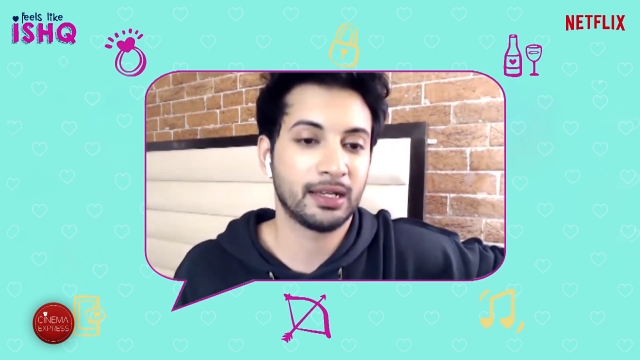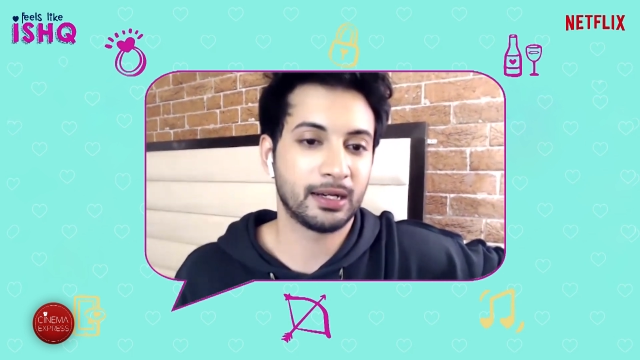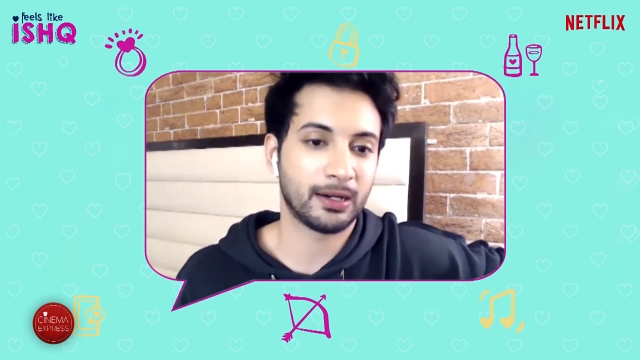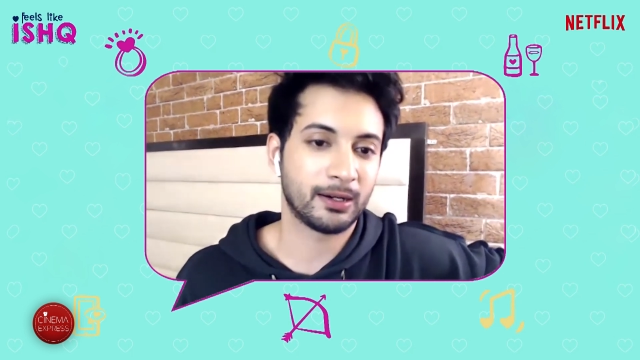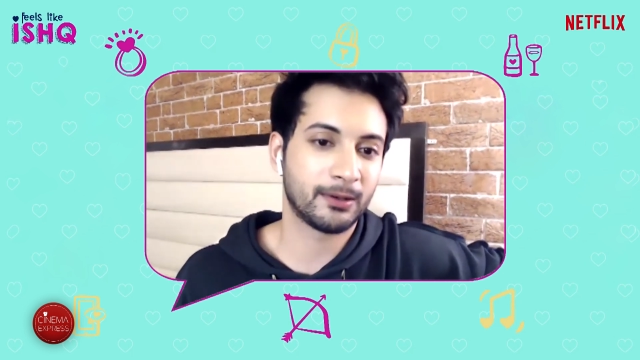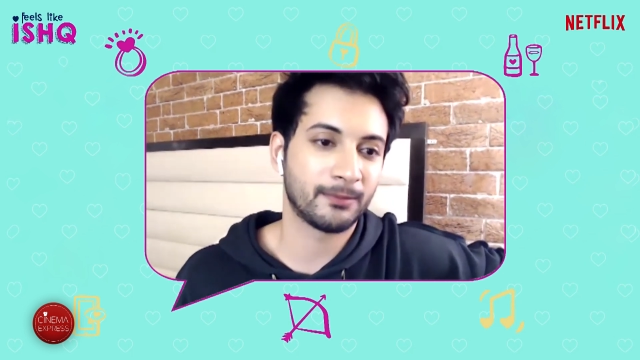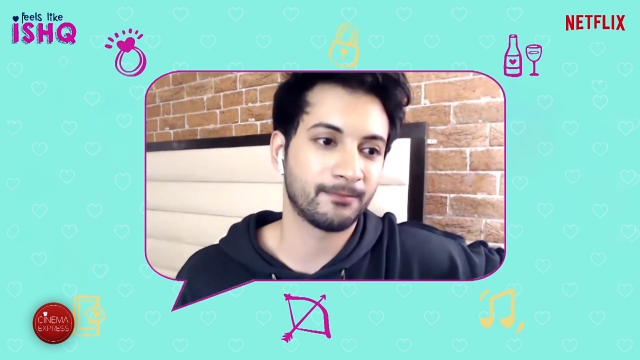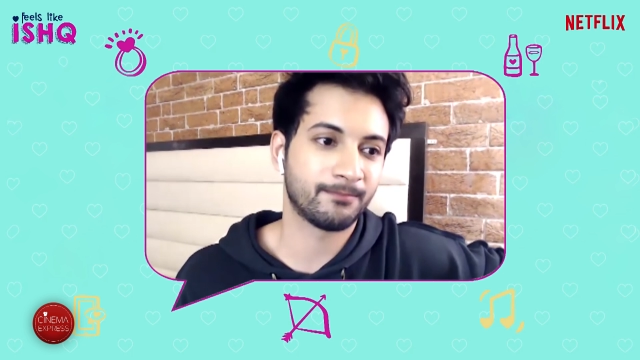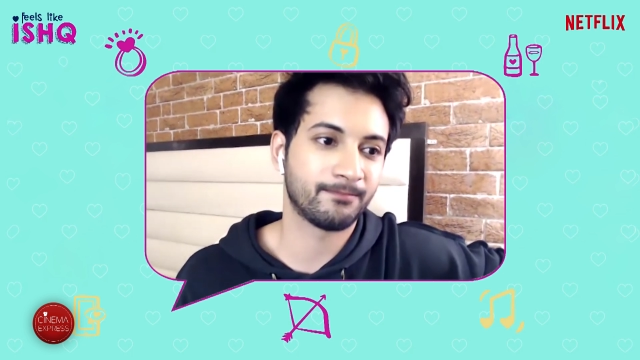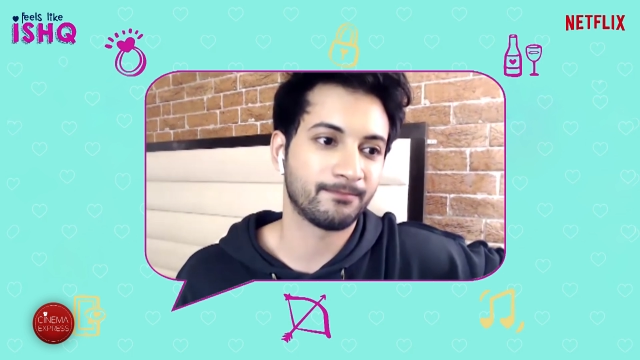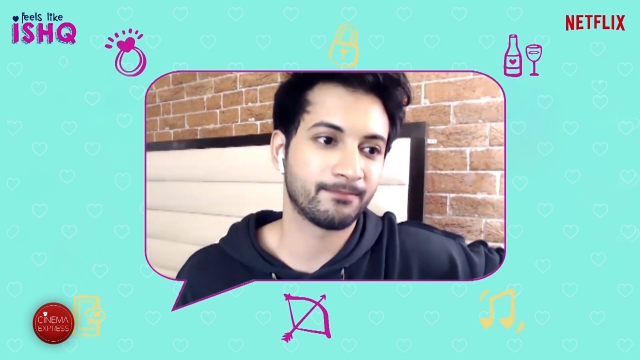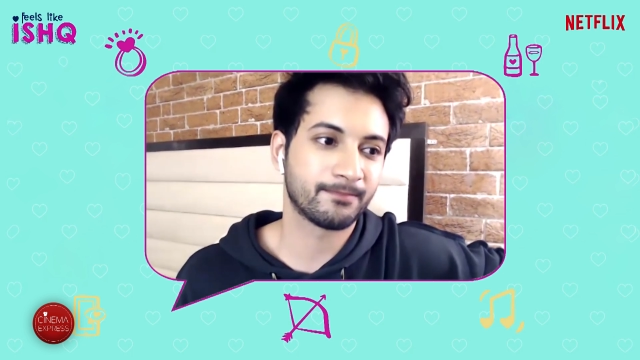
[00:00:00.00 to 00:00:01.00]

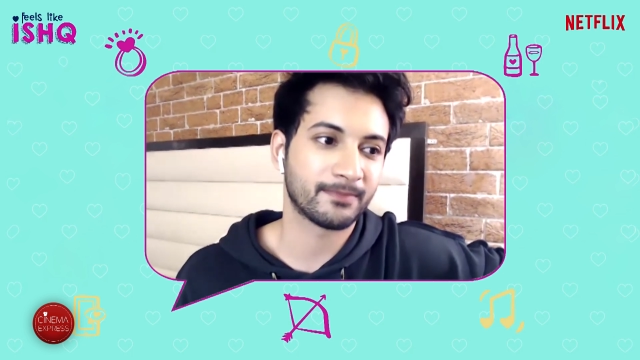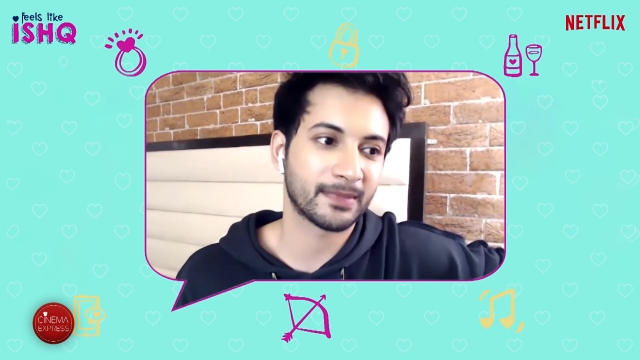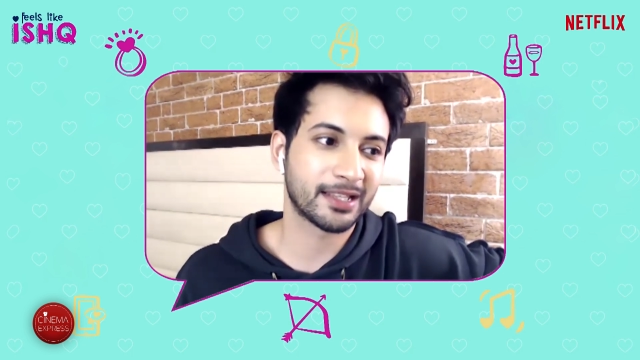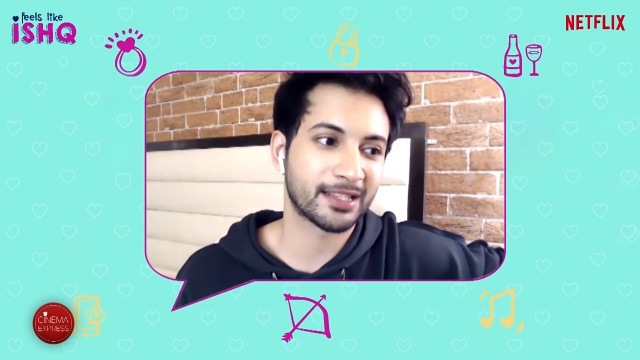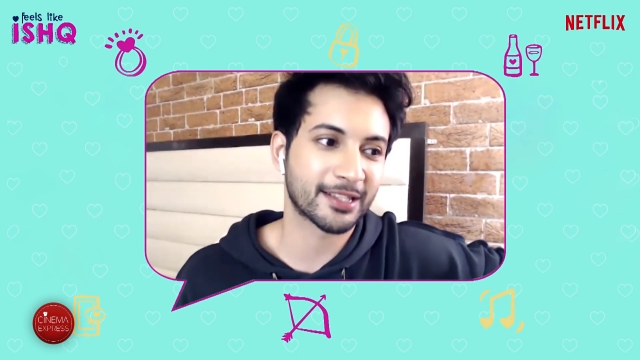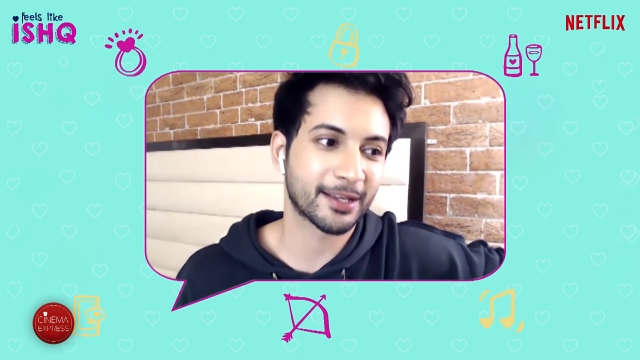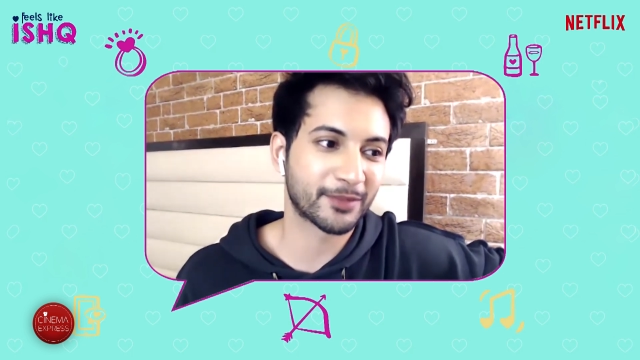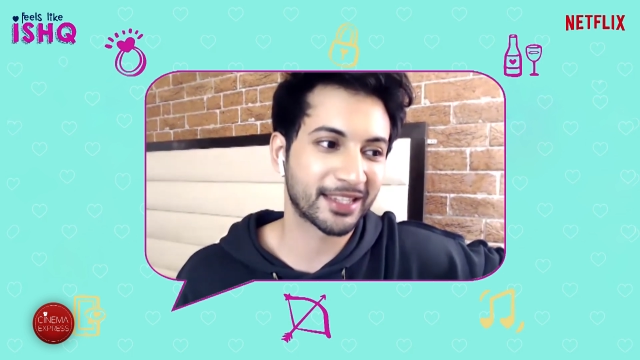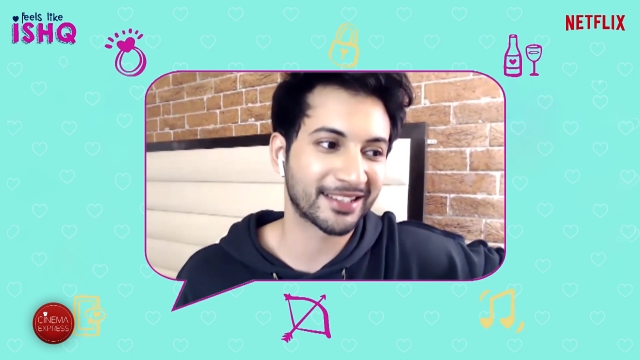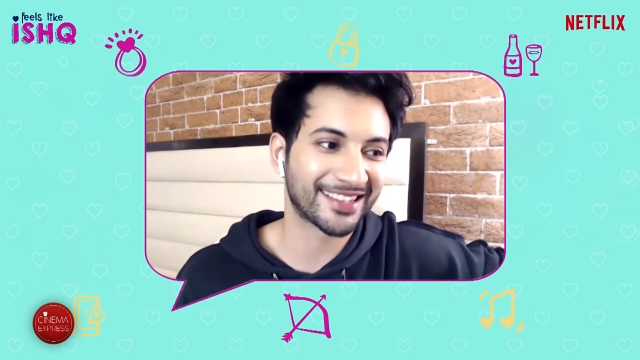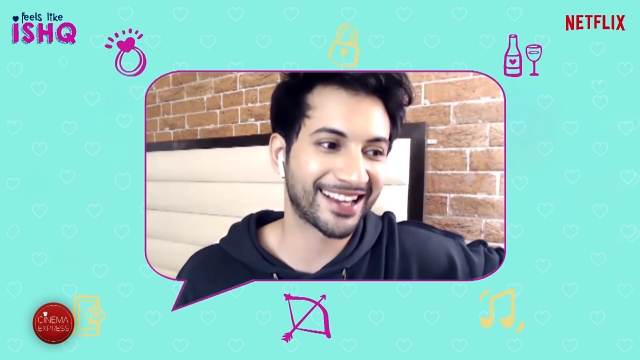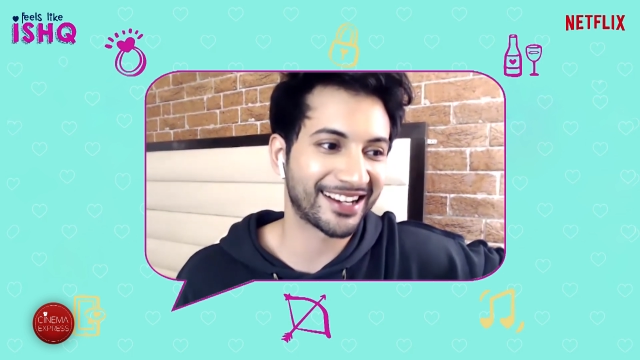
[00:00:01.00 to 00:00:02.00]
It's
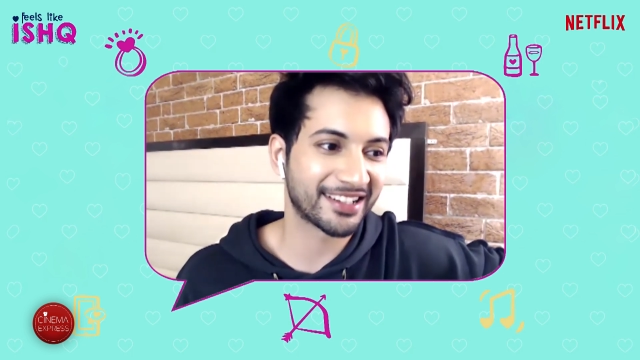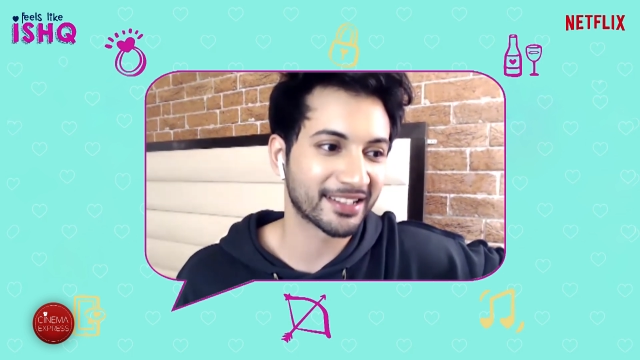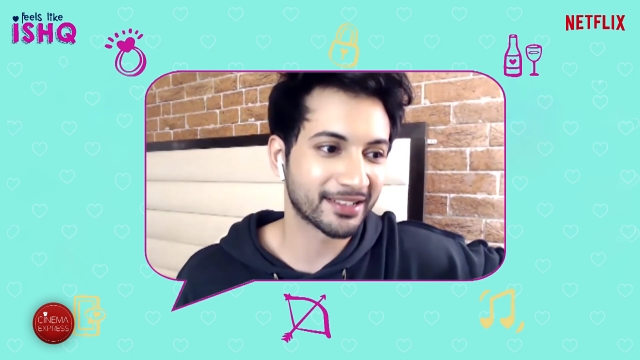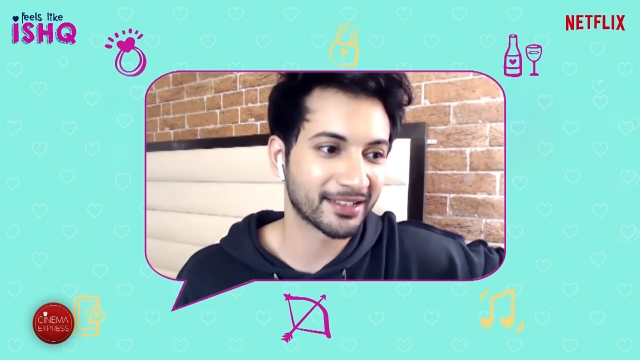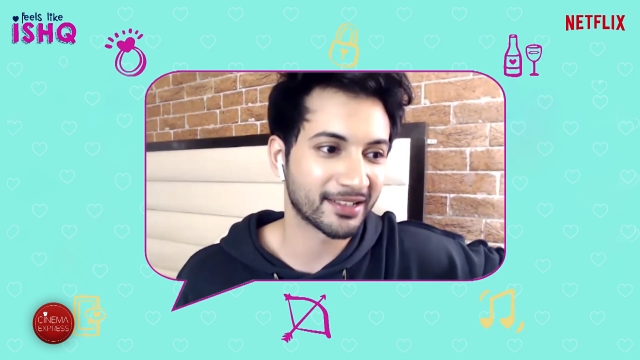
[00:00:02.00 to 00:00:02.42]
something that